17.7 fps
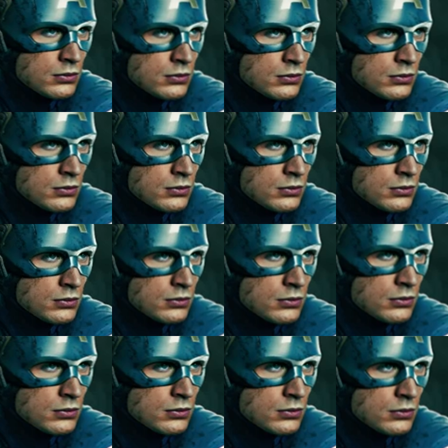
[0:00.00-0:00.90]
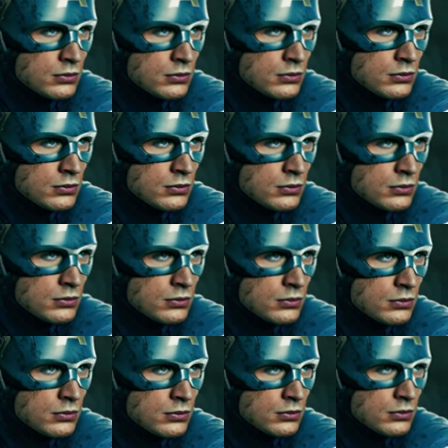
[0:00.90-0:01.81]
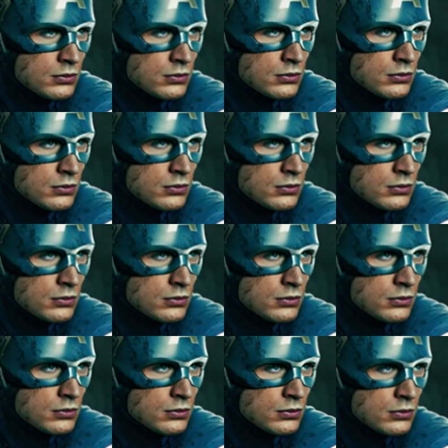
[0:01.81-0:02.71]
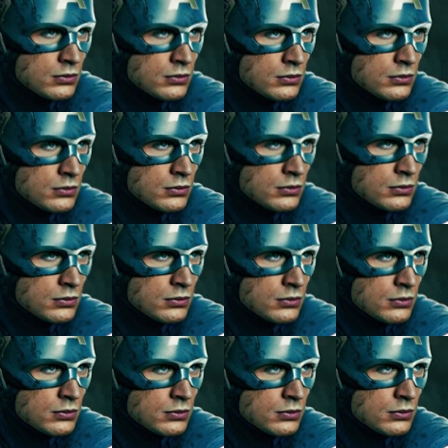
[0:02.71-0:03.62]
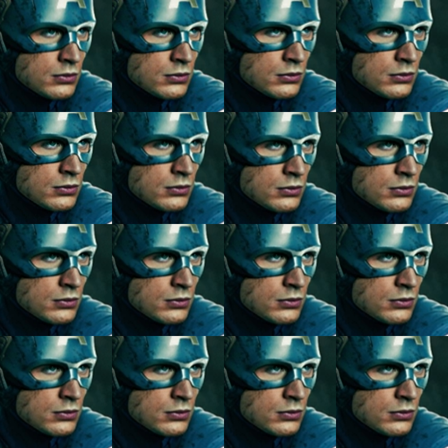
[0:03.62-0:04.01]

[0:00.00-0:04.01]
(silent)